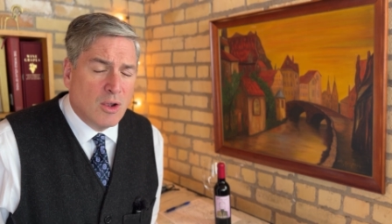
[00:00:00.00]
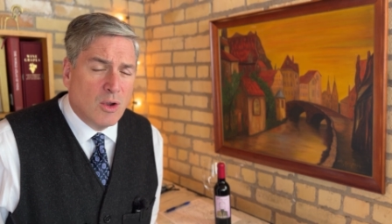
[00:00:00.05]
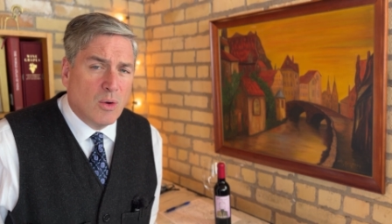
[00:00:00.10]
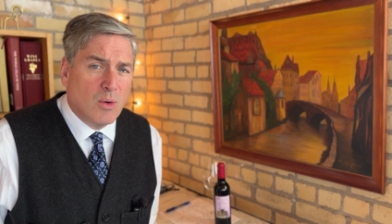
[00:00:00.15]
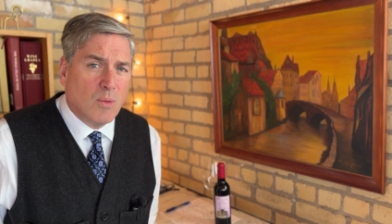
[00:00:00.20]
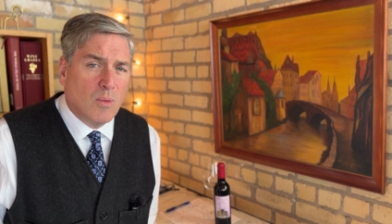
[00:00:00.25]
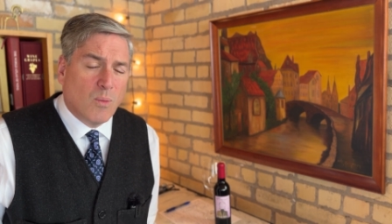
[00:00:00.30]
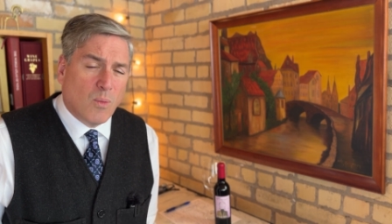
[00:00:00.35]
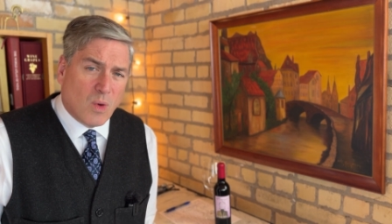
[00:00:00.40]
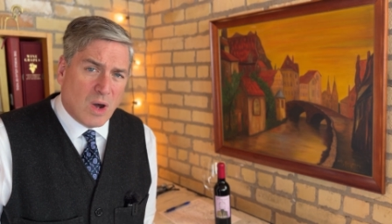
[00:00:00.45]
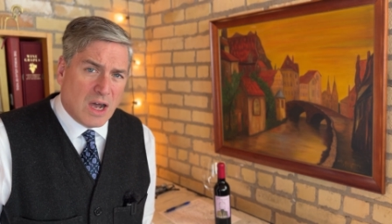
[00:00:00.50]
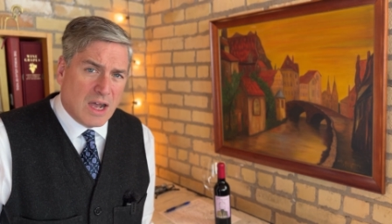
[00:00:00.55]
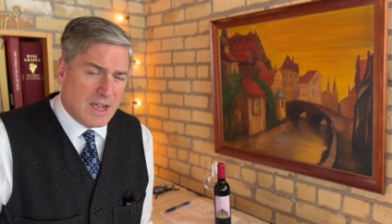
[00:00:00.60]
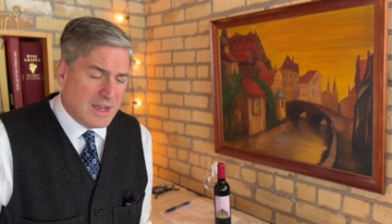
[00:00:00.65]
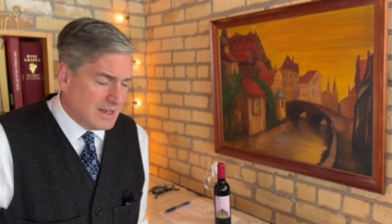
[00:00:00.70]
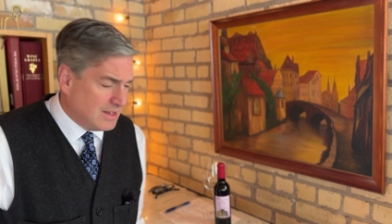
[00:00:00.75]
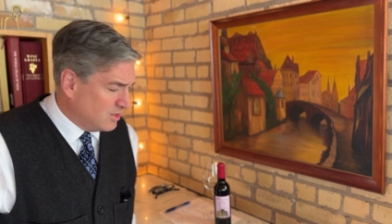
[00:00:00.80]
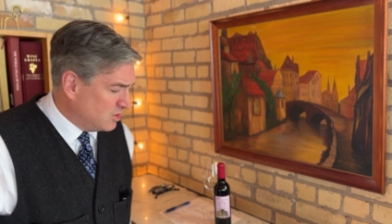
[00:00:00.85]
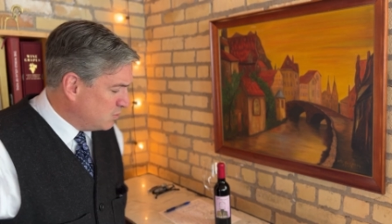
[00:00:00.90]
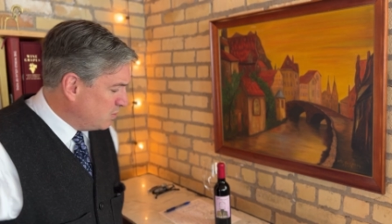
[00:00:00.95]

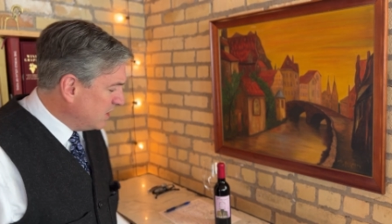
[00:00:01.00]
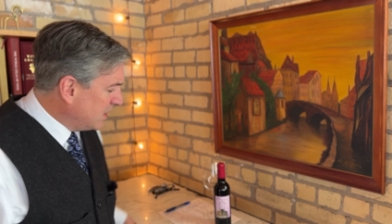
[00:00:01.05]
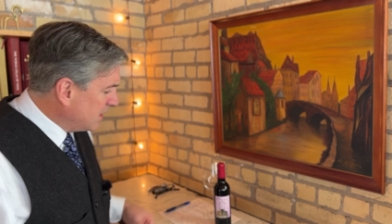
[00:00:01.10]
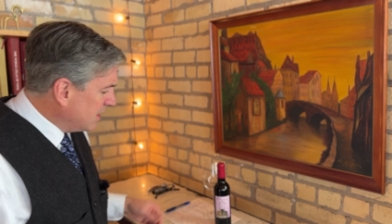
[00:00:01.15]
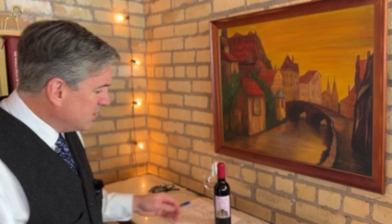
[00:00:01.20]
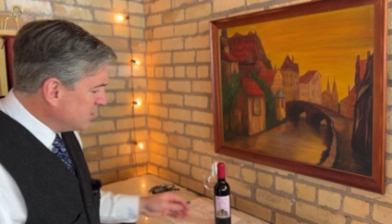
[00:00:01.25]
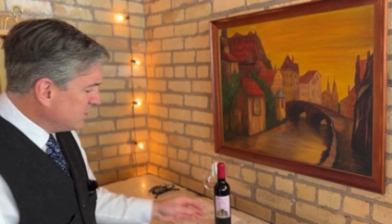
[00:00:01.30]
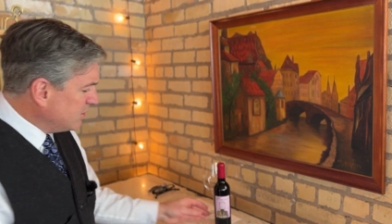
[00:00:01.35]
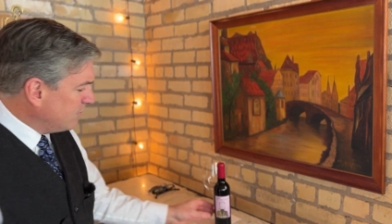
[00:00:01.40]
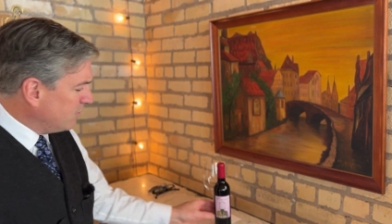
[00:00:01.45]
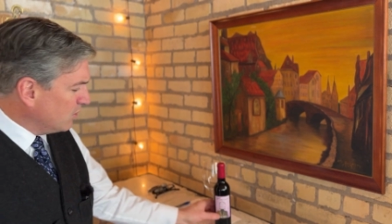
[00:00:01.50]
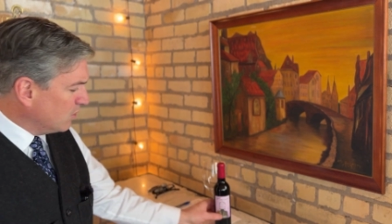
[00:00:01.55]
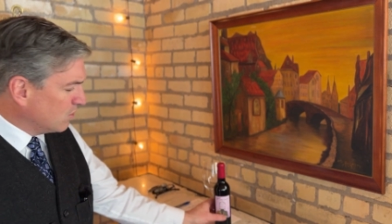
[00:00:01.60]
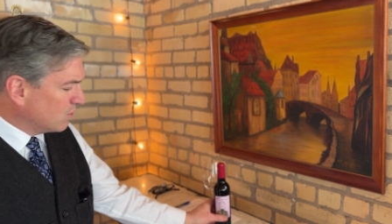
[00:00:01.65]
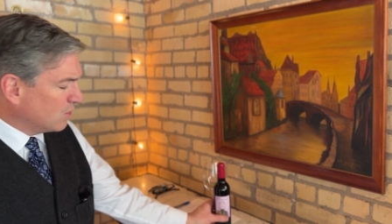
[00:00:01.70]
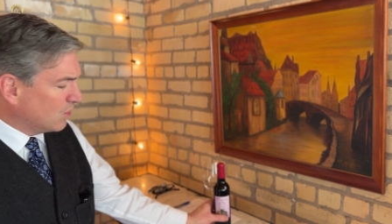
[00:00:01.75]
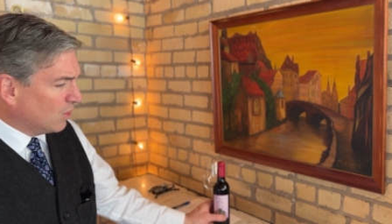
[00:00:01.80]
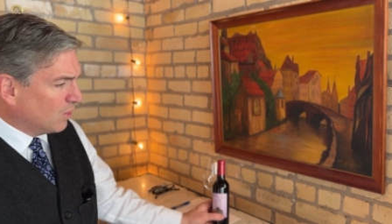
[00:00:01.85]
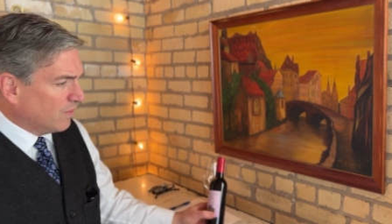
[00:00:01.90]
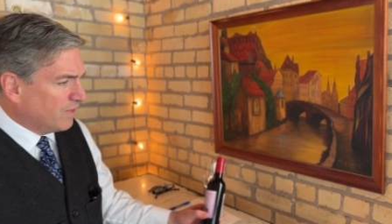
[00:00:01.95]
wines because if you
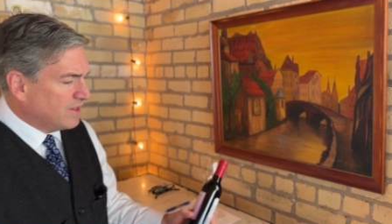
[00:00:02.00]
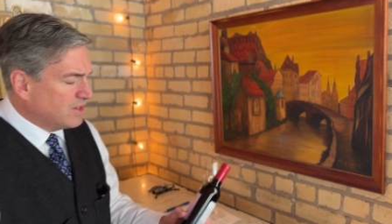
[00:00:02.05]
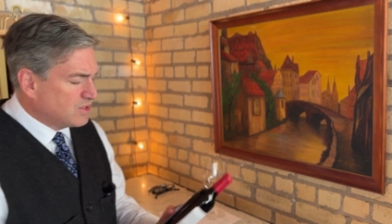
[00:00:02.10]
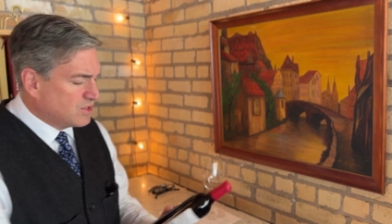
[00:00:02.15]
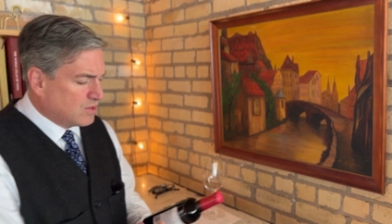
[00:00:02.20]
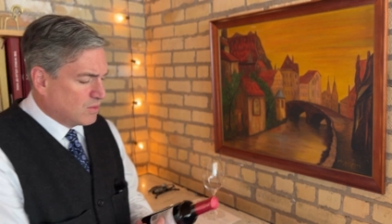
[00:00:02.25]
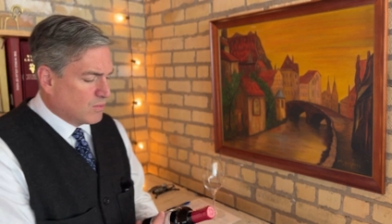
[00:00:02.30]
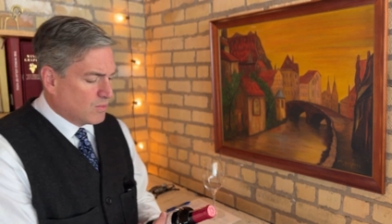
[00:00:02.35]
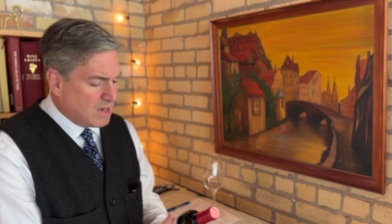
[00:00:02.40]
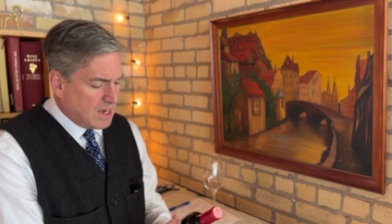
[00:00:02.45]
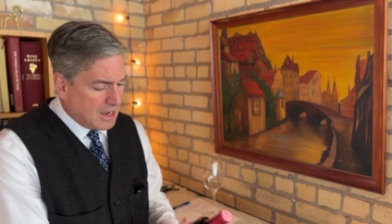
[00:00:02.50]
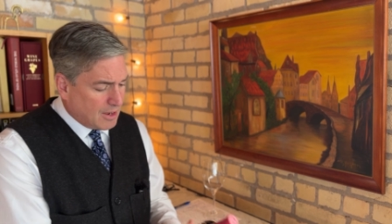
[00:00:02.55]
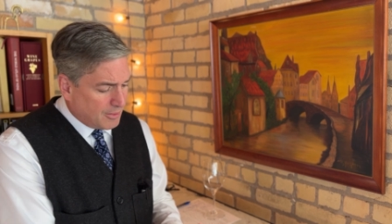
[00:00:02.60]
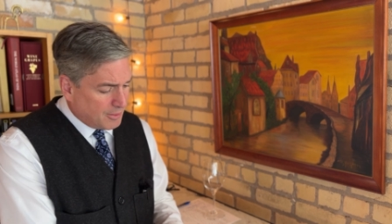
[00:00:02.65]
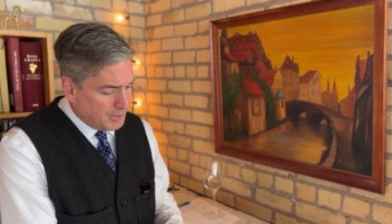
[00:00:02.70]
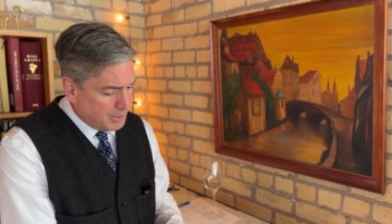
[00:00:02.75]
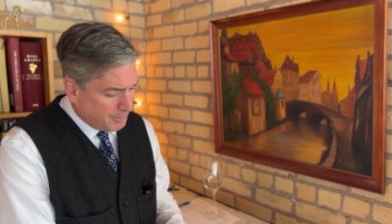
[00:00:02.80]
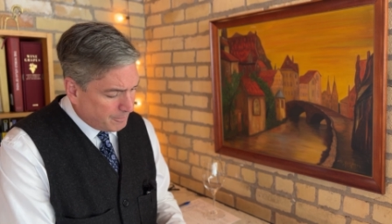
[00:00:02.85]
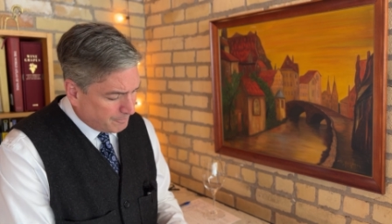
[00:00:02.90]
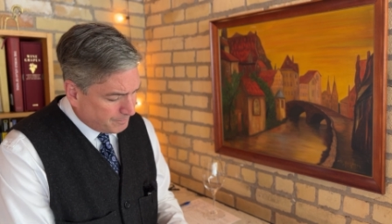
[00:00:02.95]
roll this around,